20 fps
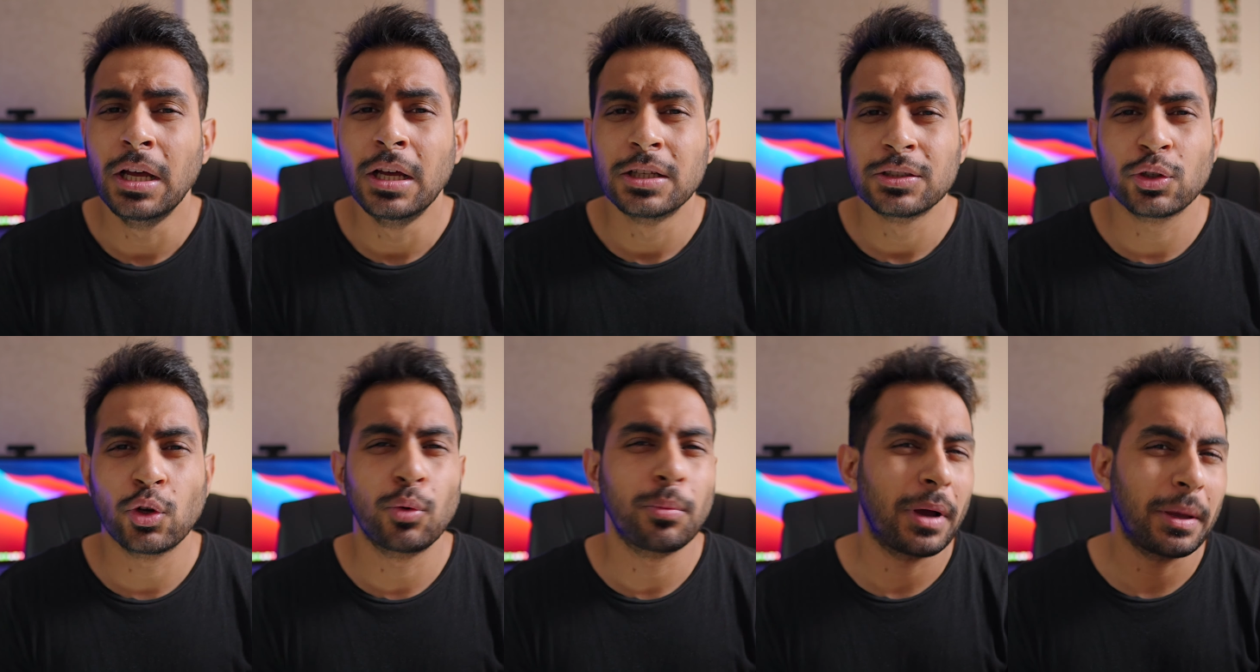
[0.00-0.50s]

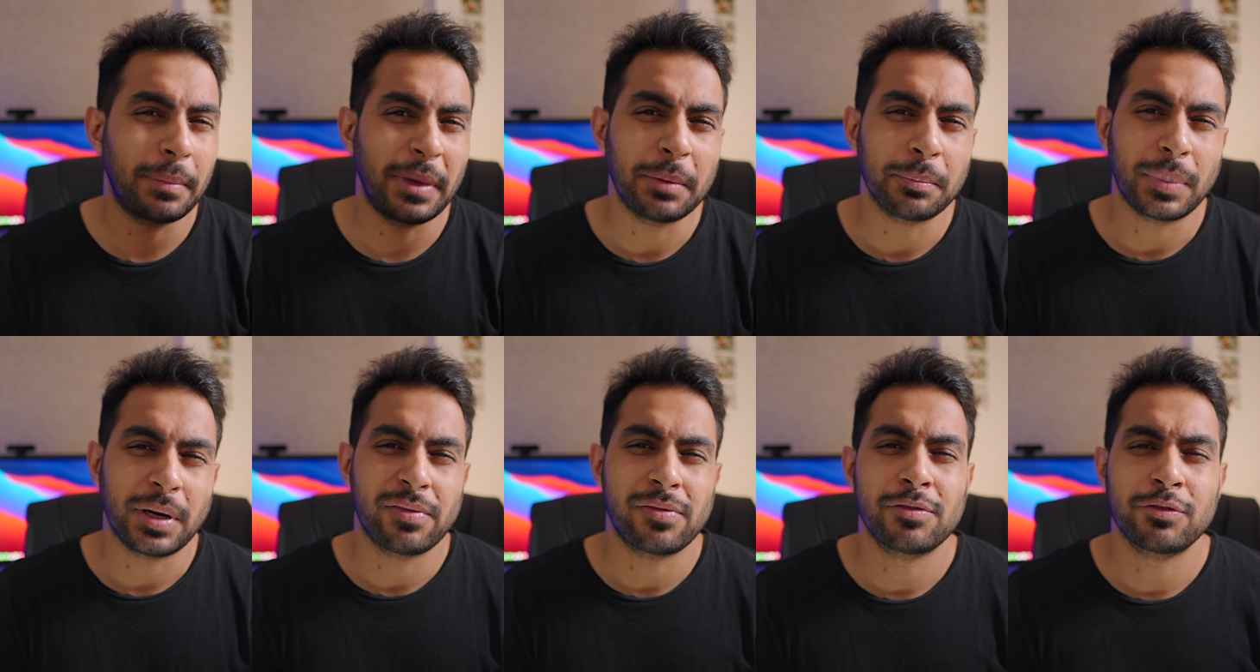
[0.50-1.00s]
So my main
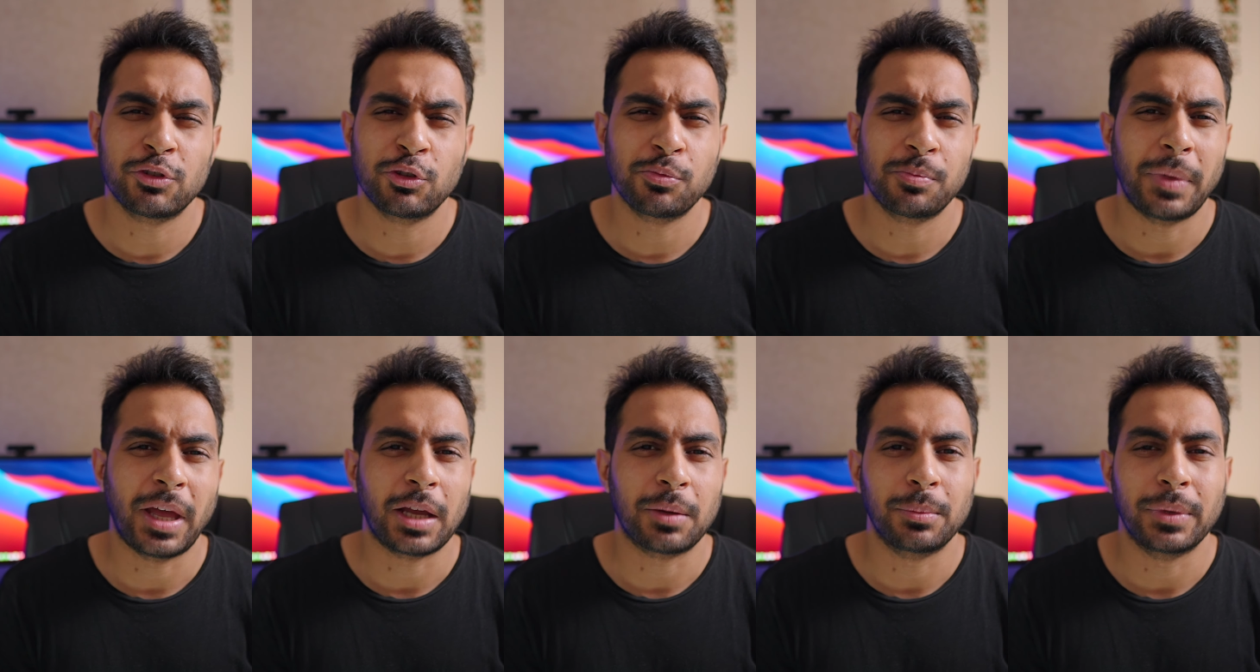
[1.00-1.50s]
preference was
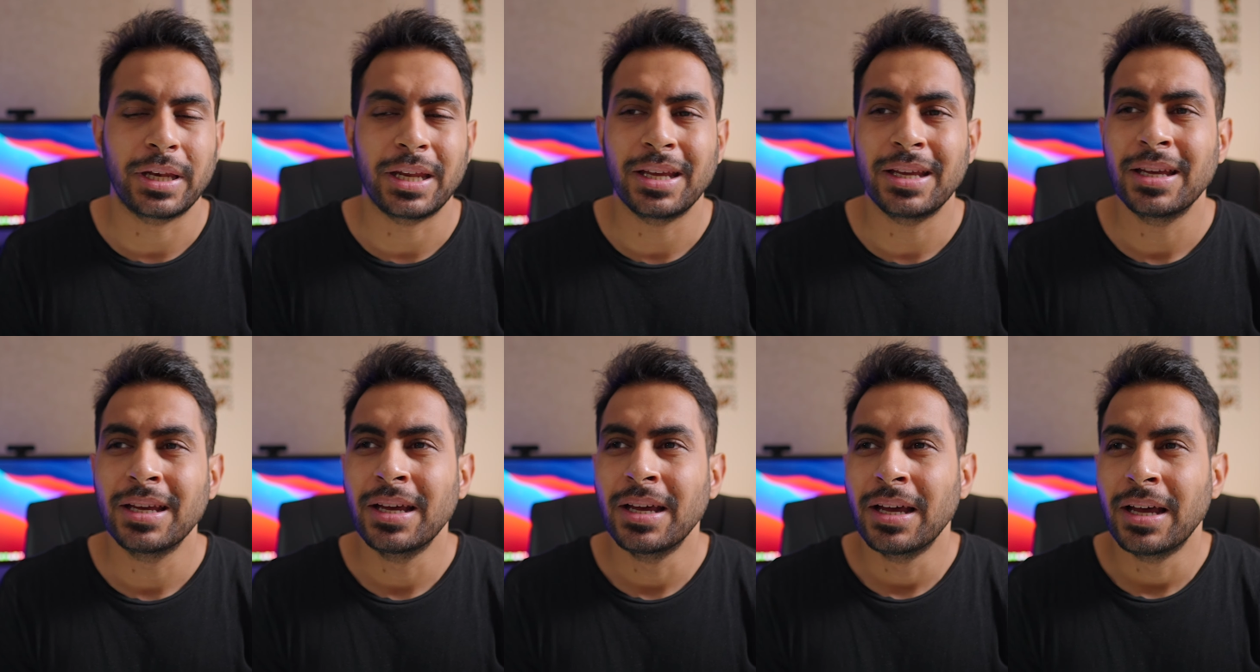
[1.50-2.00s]
Mac
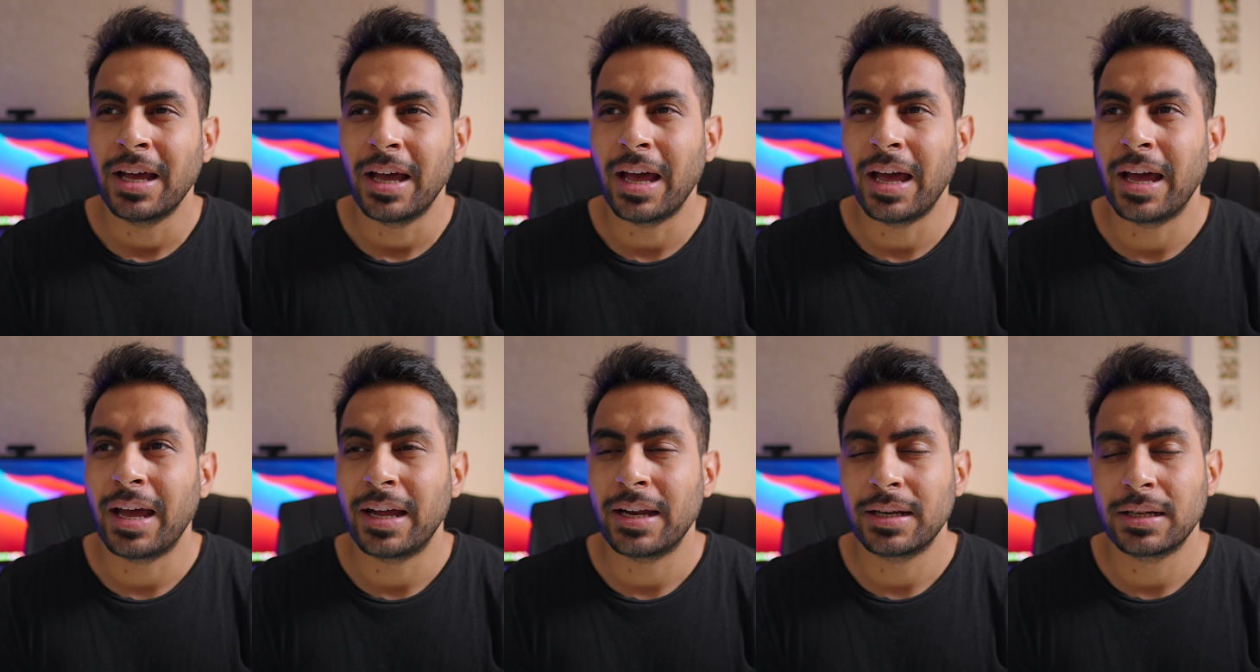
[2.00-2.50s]
Mini
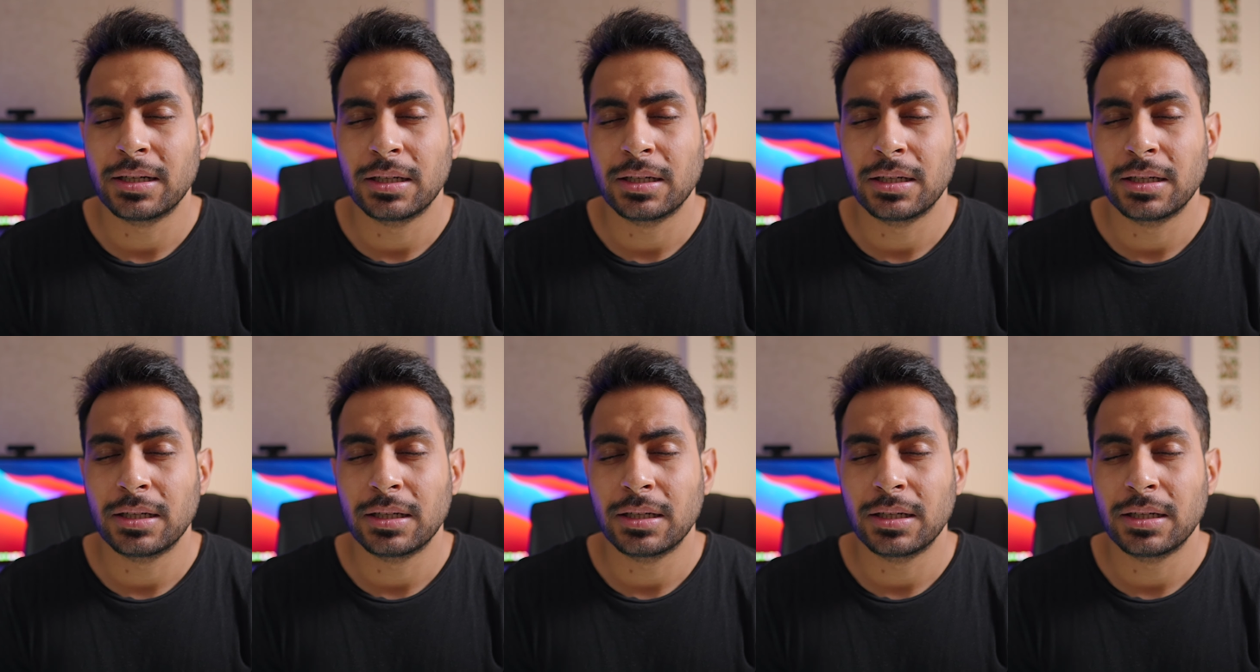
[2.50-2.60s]
and